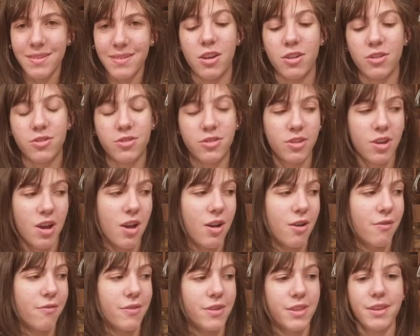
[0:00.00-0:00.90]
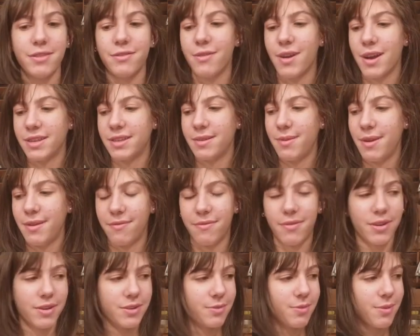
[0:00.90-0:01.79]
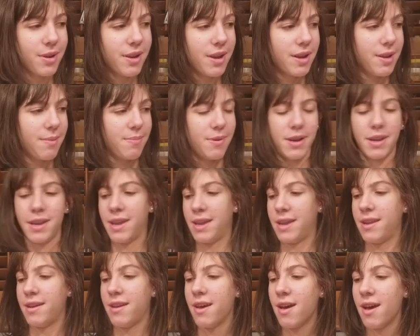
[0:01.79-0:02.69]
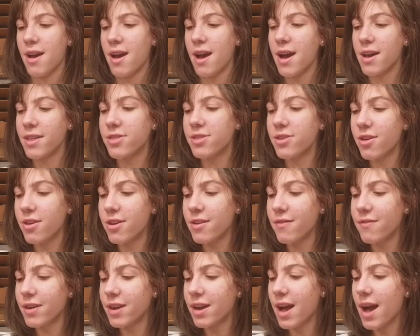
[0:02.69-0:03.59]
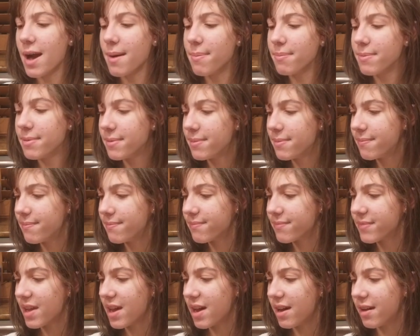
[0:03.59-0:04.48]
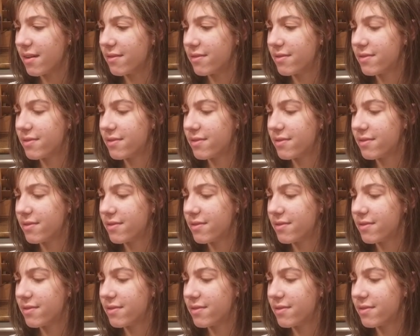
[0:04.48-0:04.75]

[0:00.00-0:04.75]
So for this recipe, first we're going to put in 1/3 cup of